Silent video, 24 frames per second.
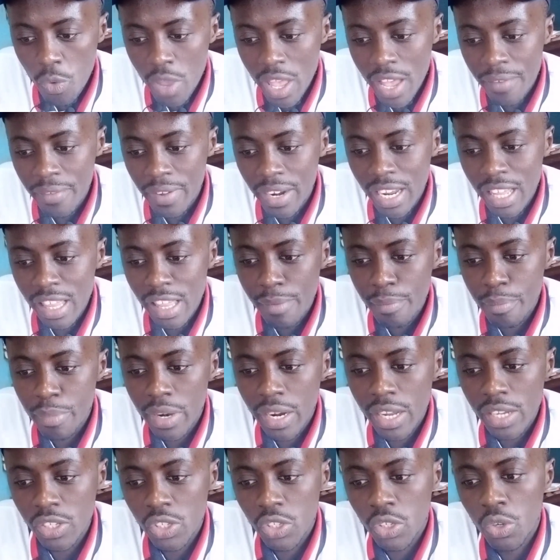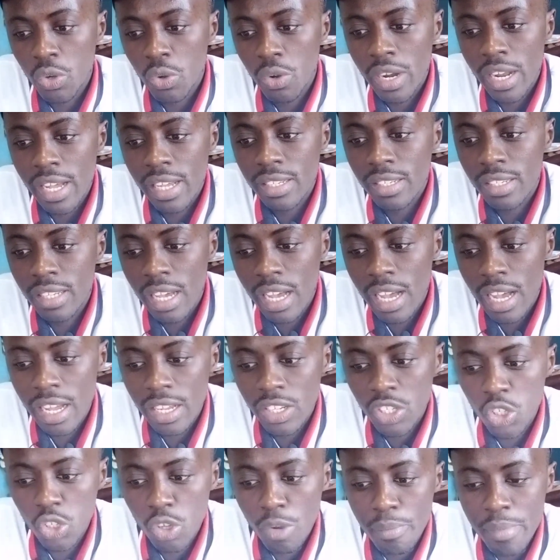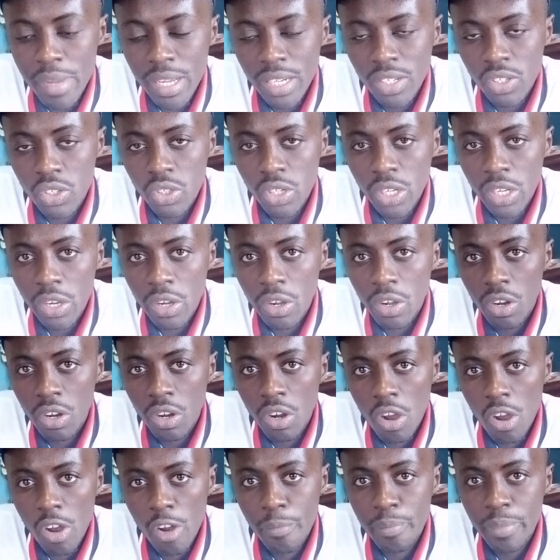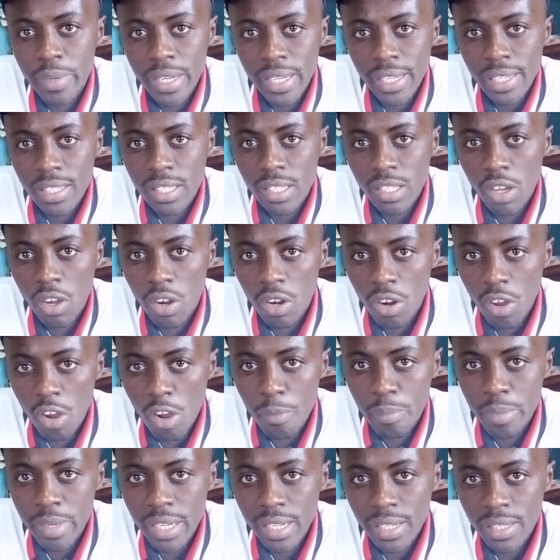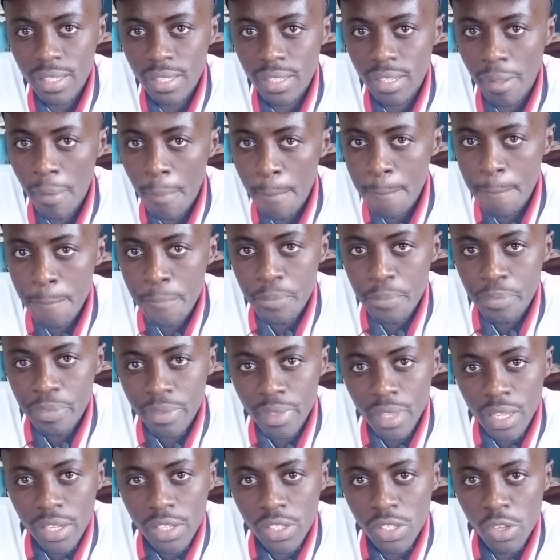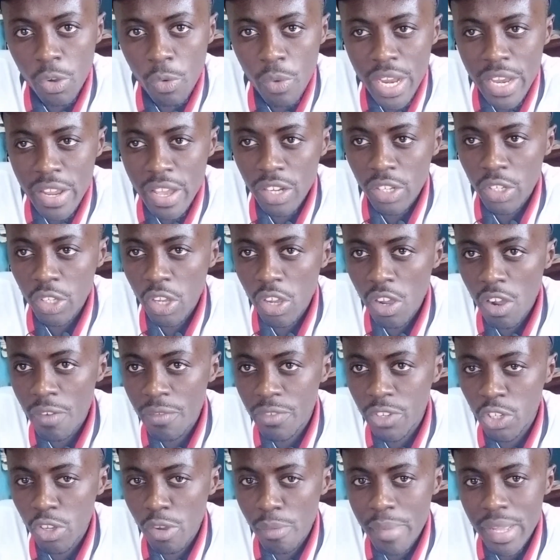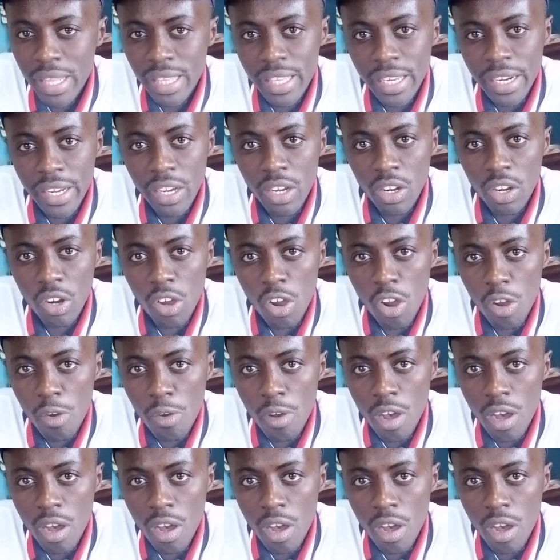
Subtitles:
We have another branch known as geometrical optics or optics. So when you're talking of geometrical